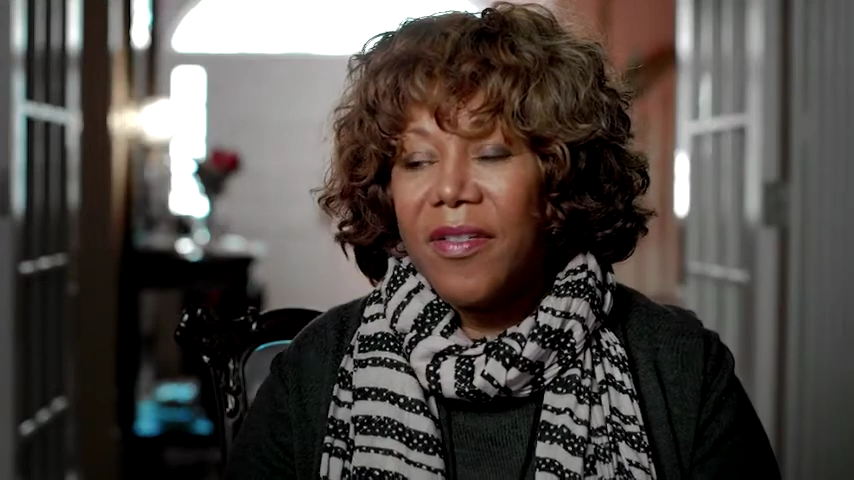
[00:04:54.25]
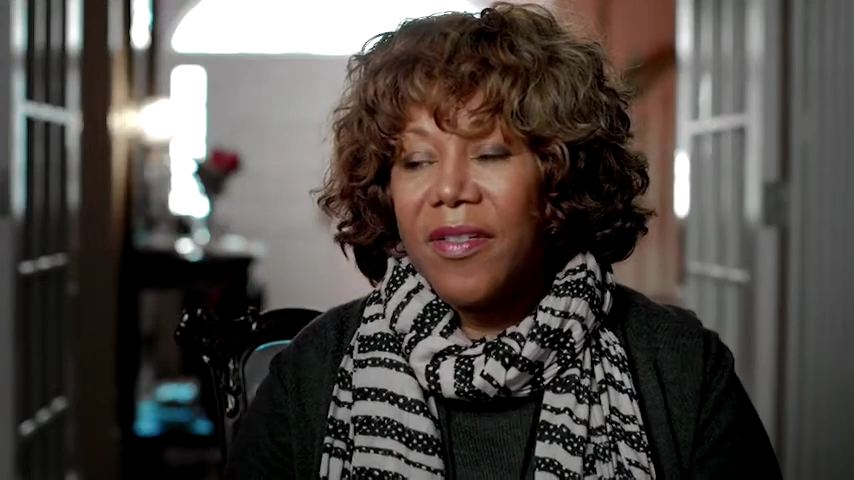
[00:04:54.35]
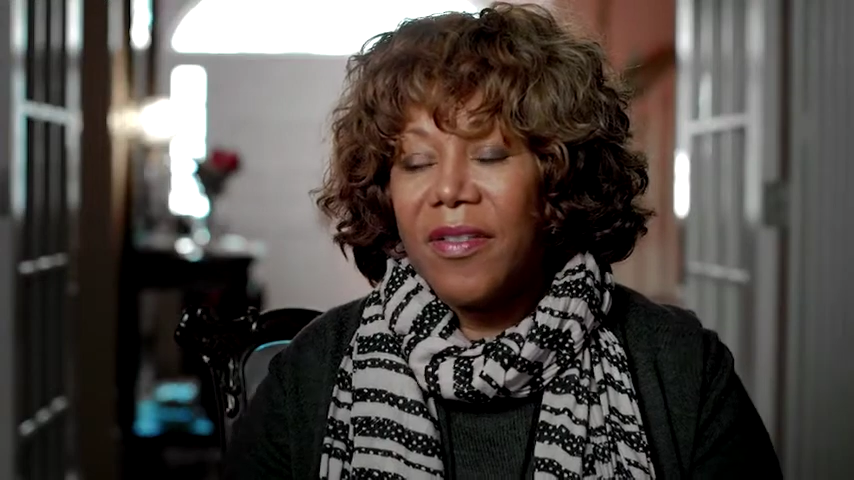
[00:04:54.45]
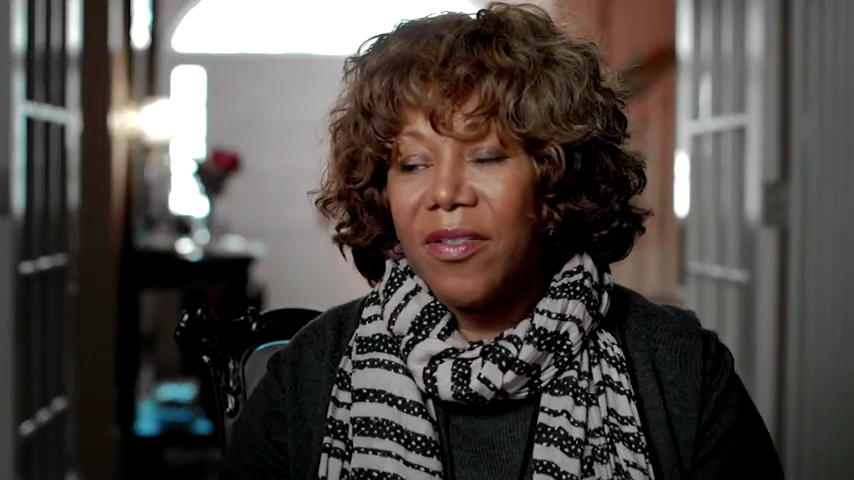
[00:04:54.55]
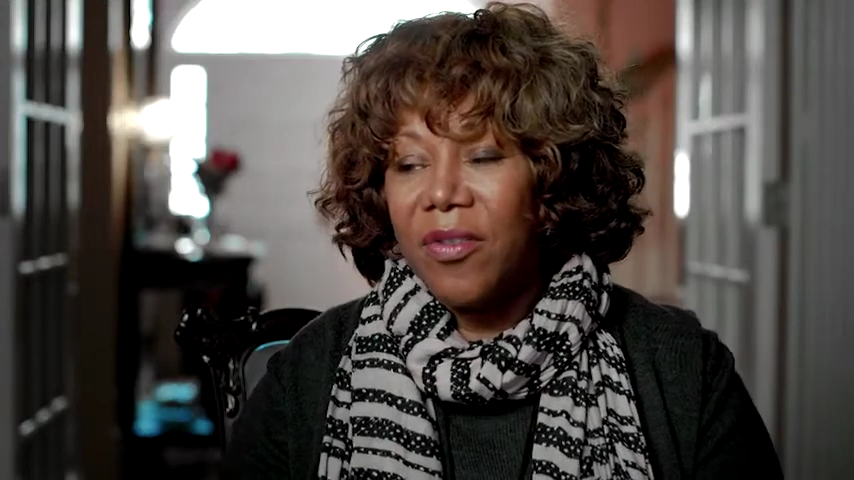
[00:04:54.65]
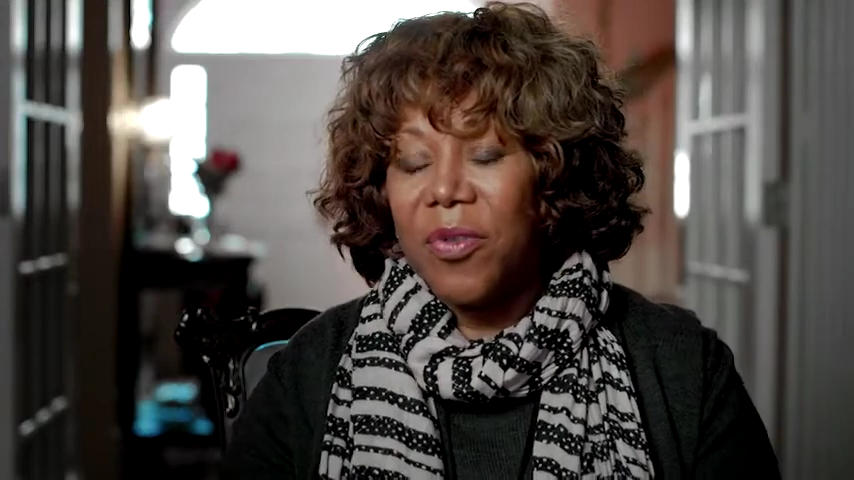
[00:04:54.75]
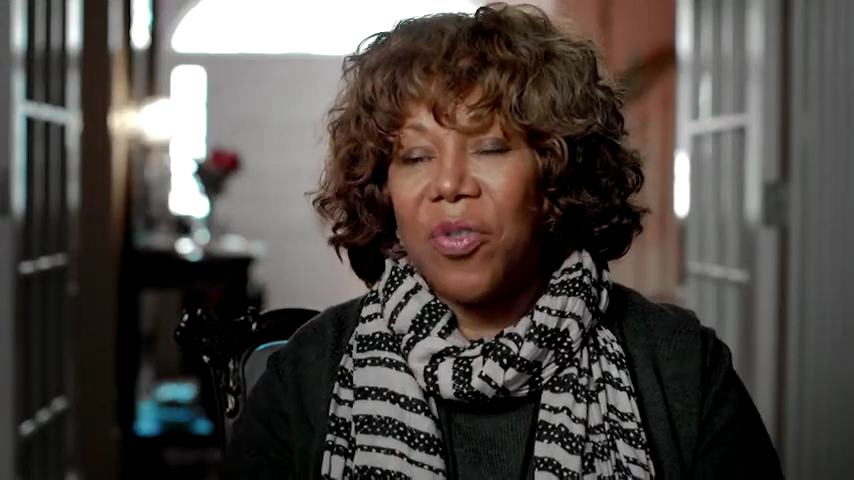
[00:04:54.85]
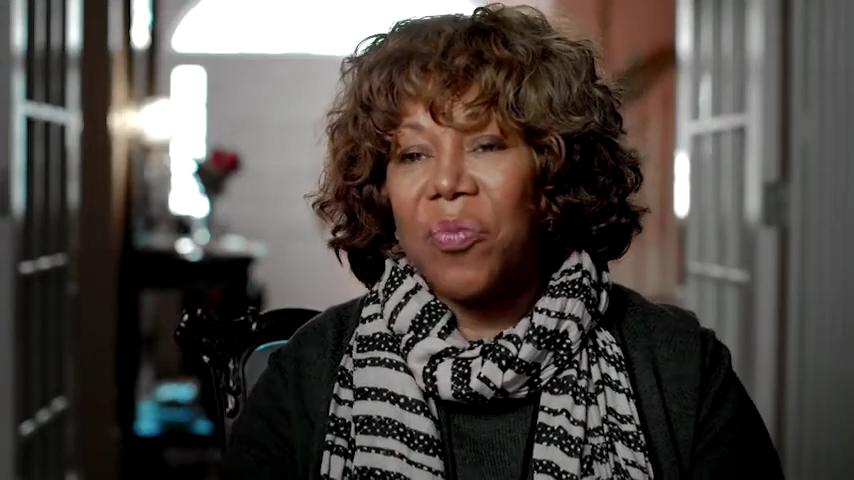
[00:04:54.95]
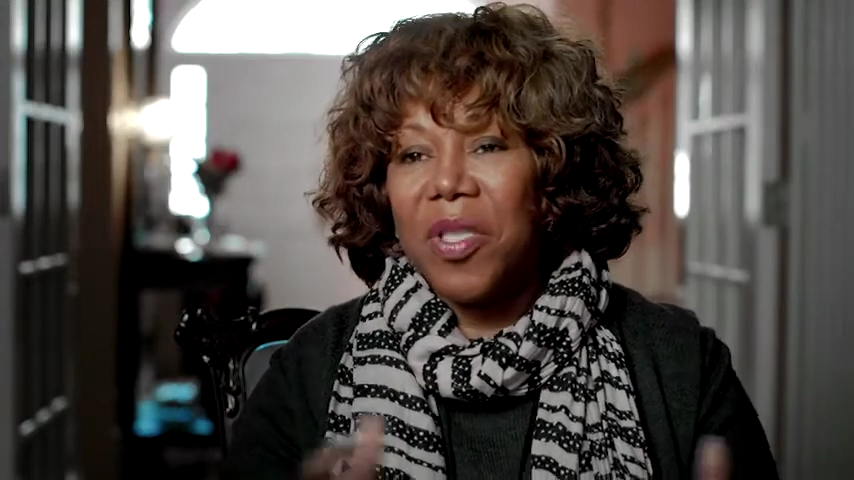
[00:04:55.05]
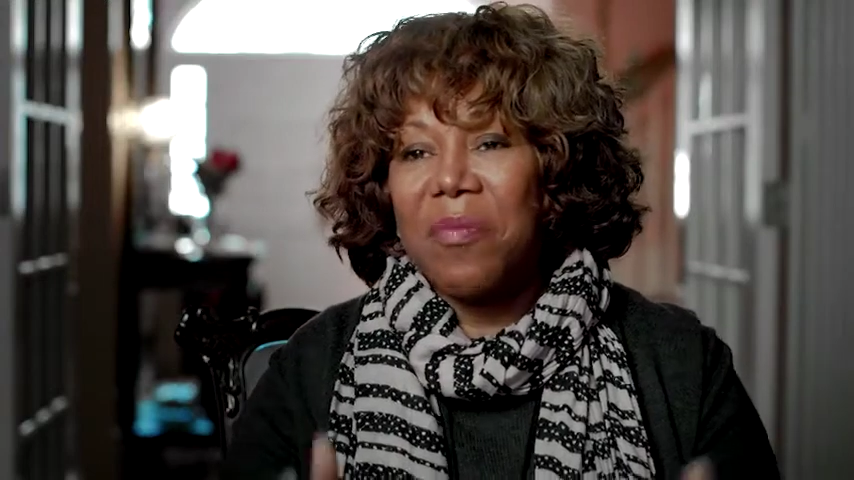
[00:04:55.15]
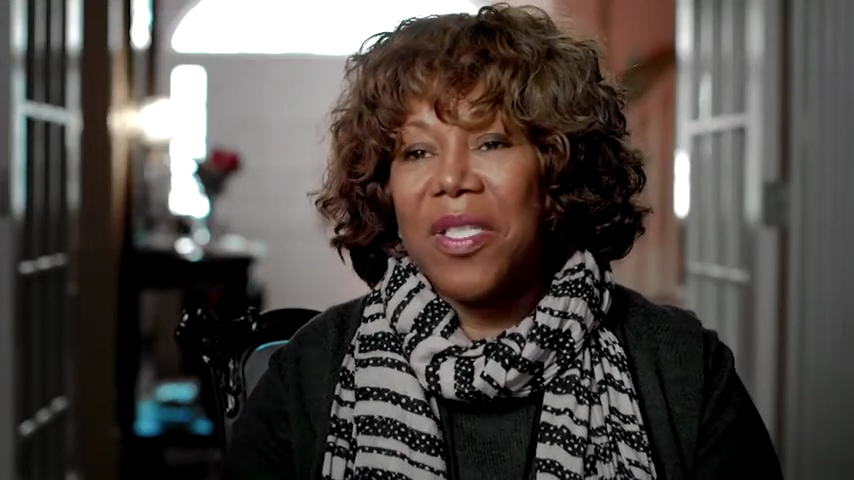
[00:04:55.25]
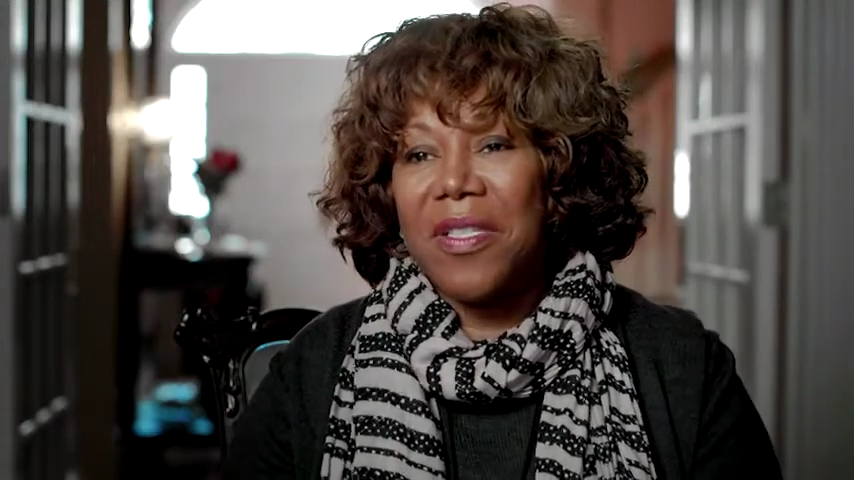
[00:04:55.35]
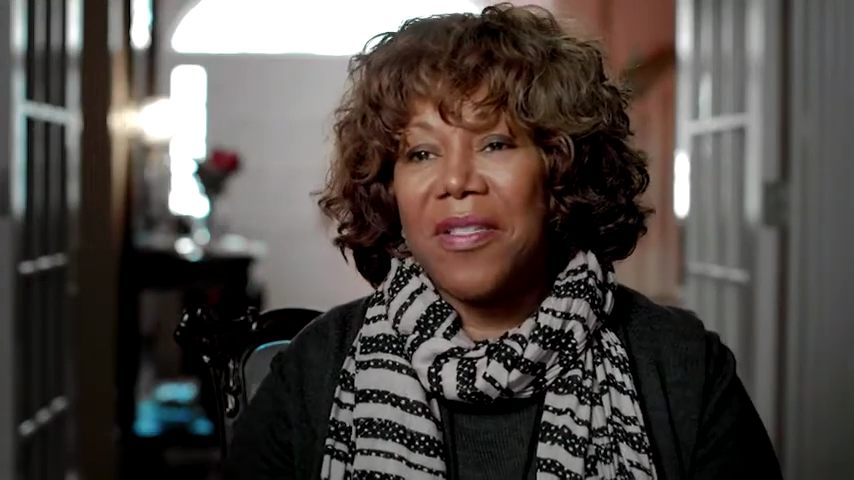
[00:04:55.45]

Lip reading: the door opened and Mrs.